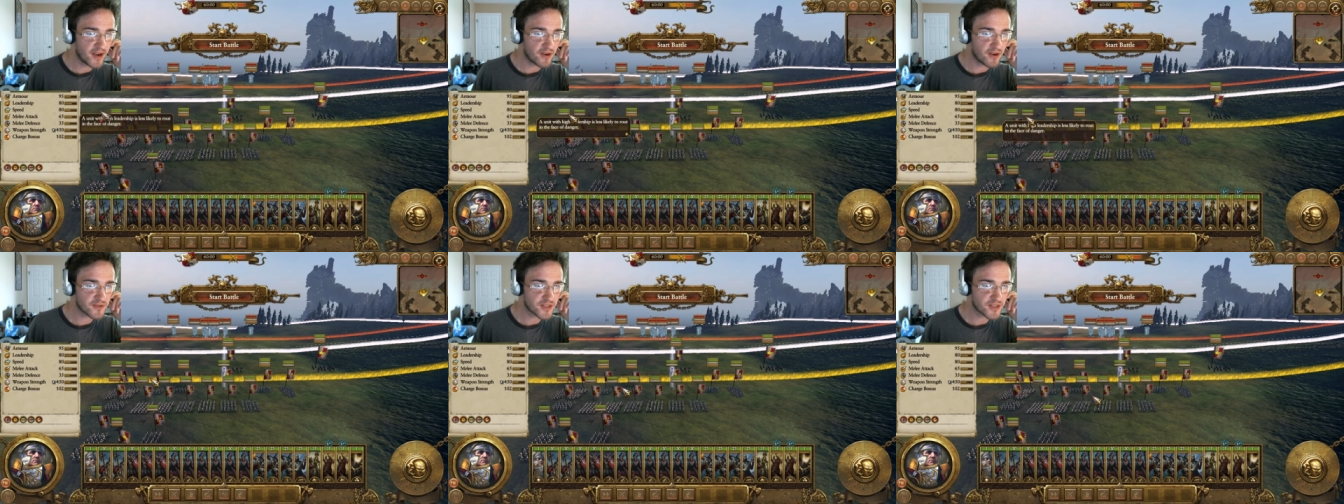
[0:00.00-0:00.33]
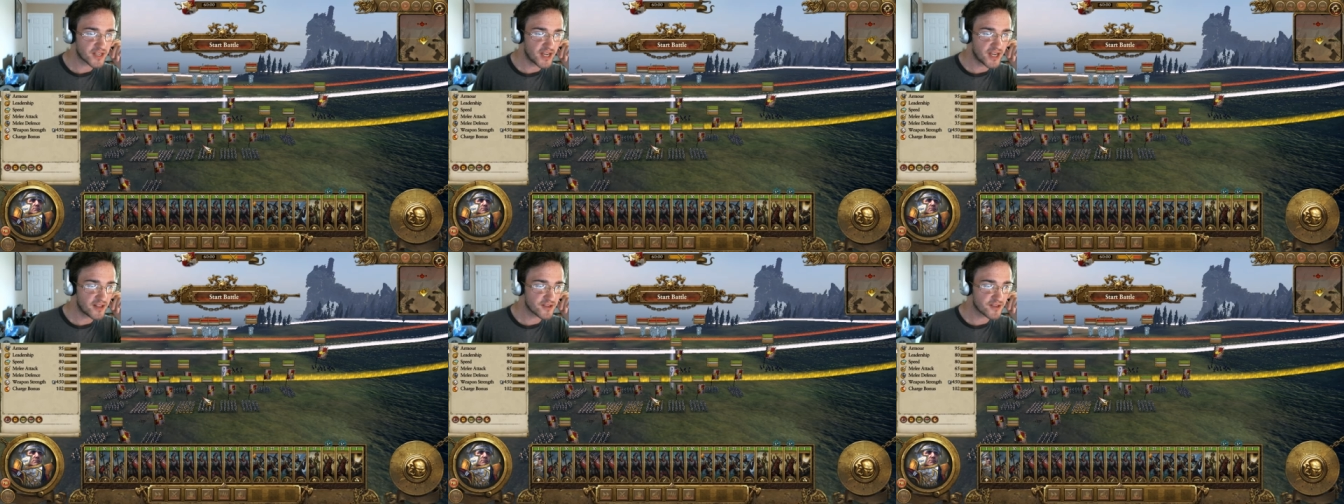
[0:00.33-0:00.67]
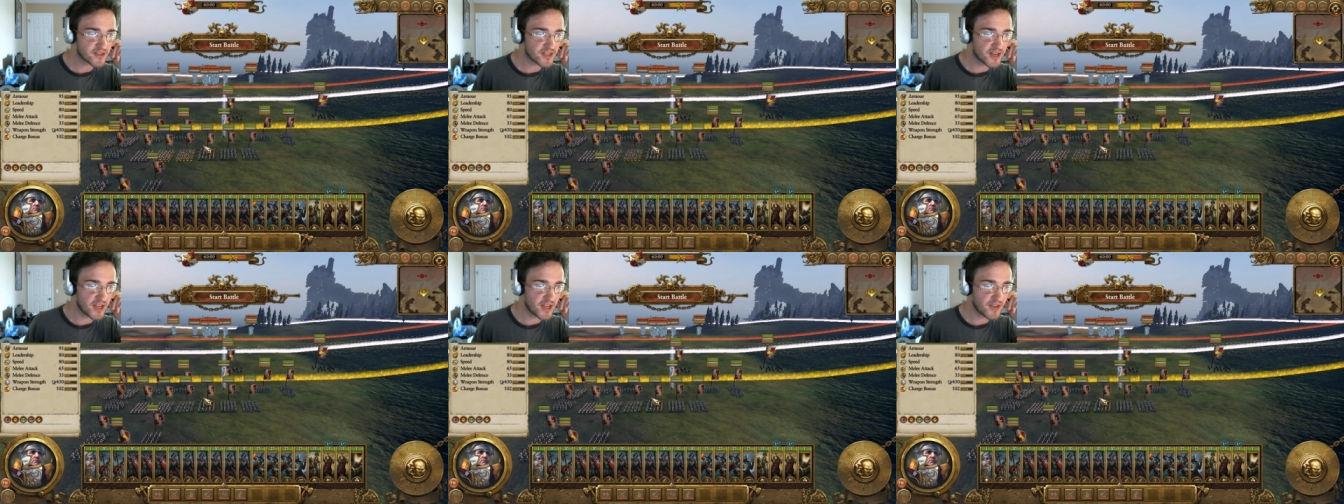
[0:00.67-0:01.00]
Now,
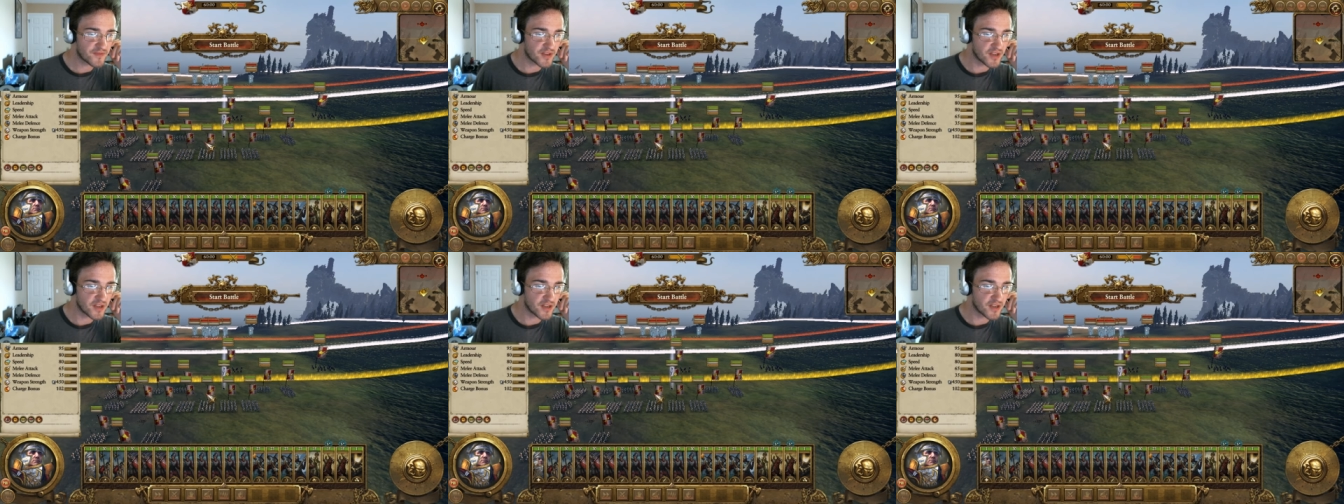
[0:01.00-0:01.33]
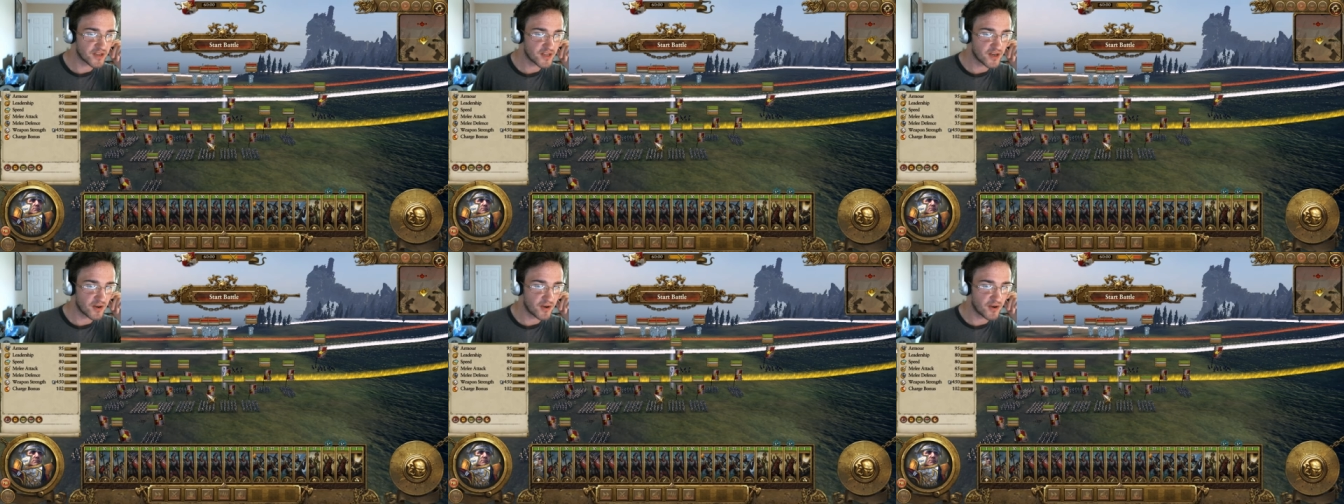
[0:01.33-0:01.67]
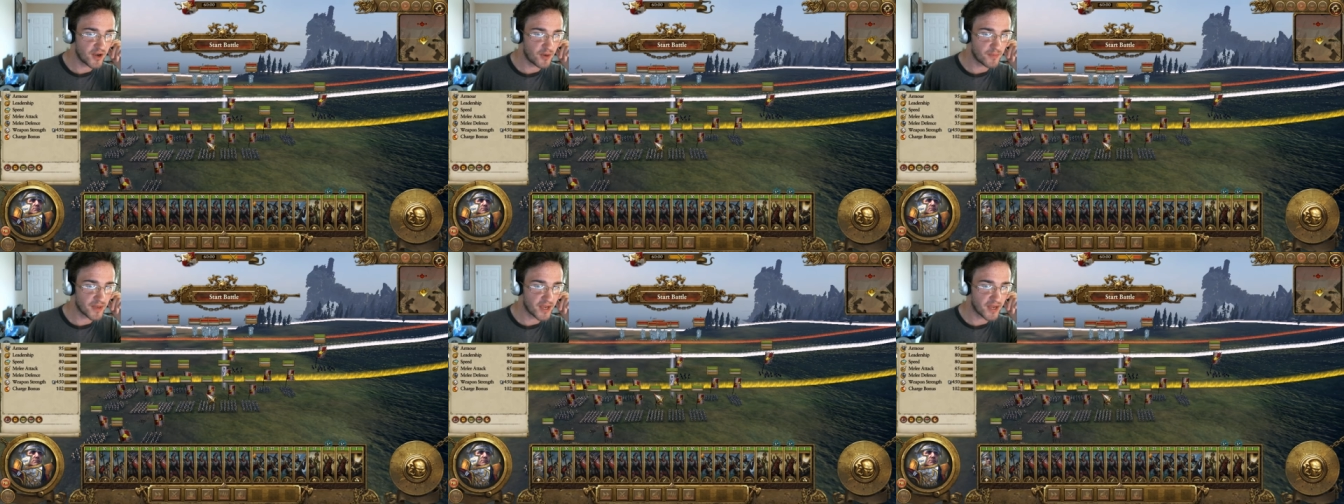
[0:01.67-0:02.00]
Skyler's gonna have to, you
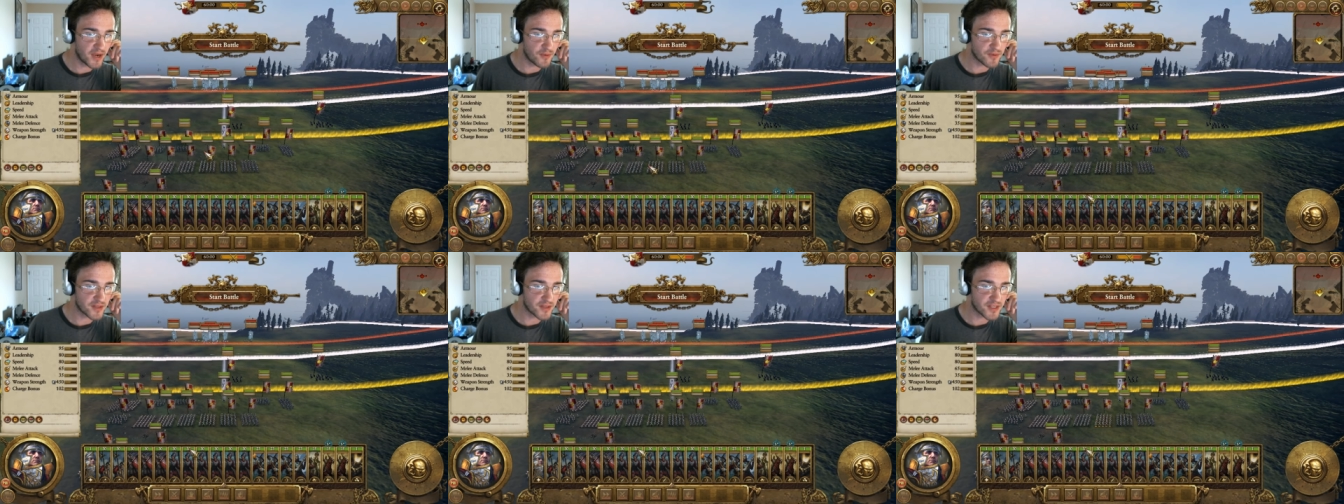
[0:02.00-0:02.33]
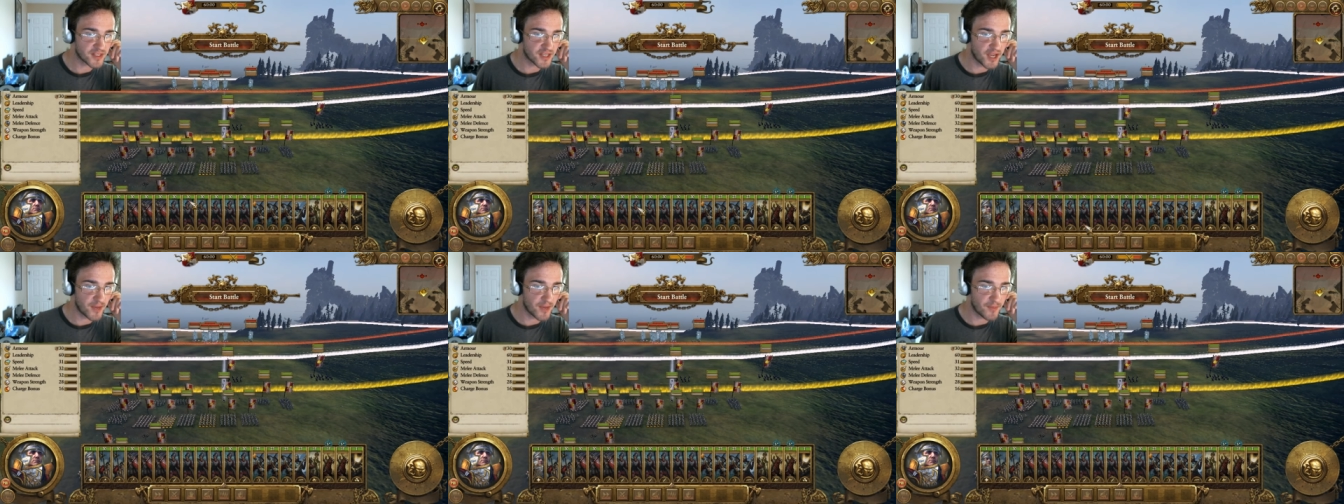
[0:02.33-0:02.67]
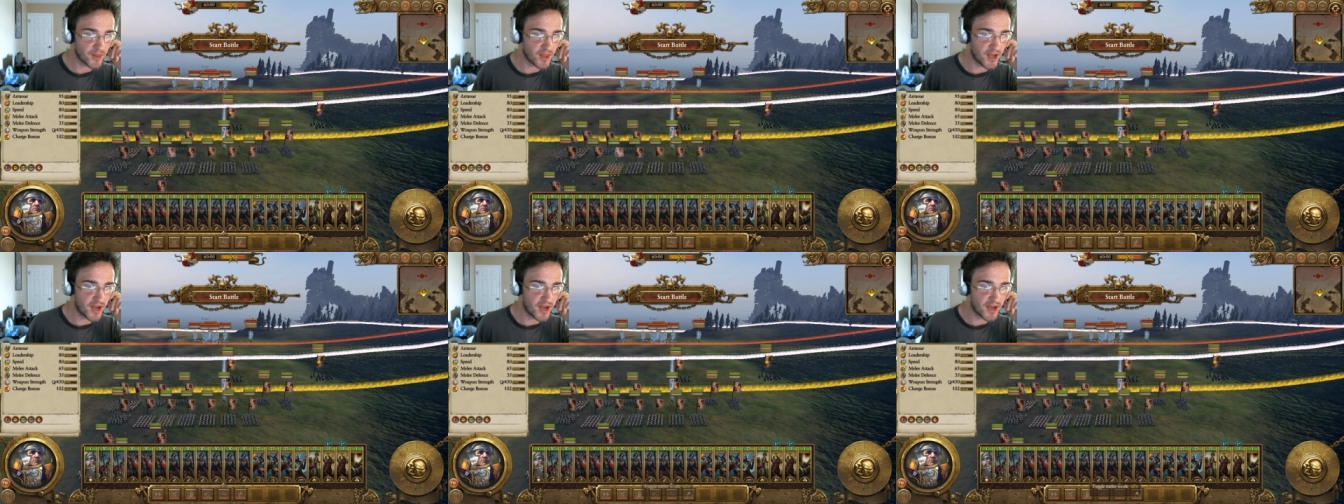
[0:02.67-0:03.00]
know, help me out with this
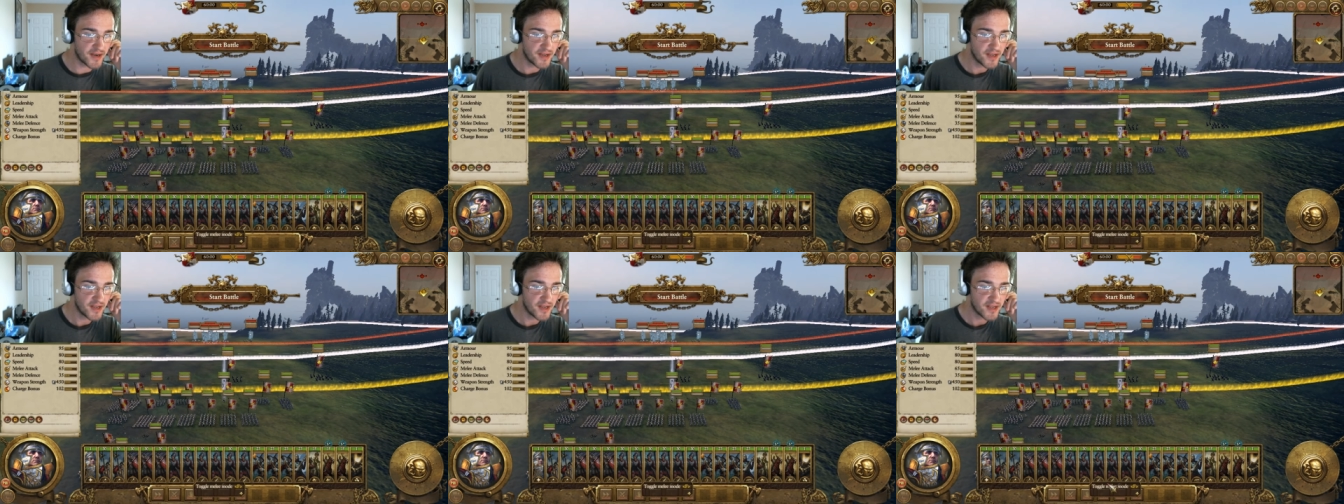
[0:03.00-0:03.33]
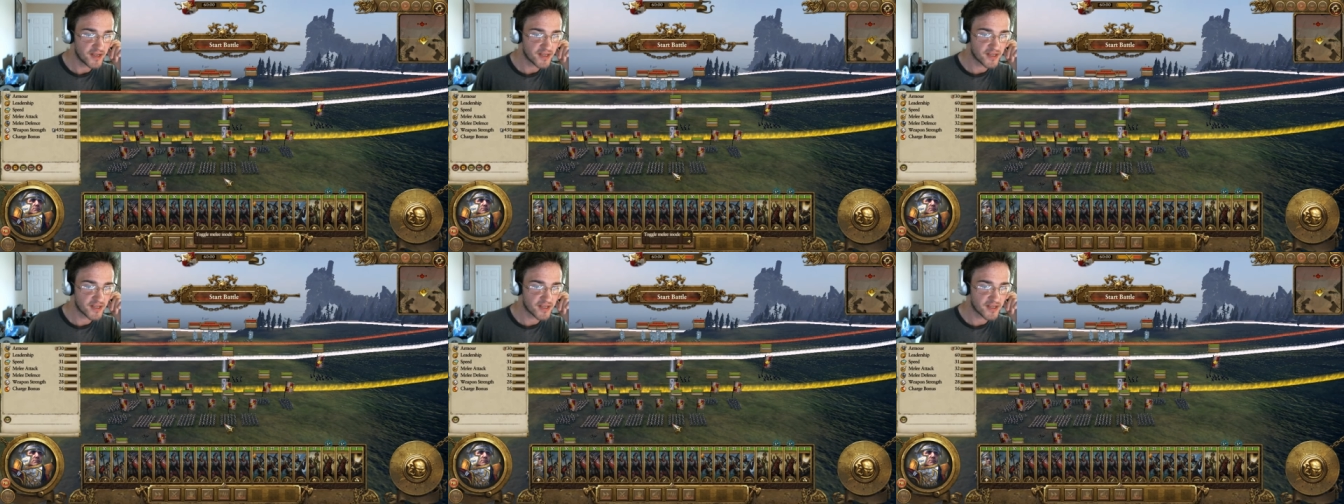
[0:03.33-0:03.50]
game a lot,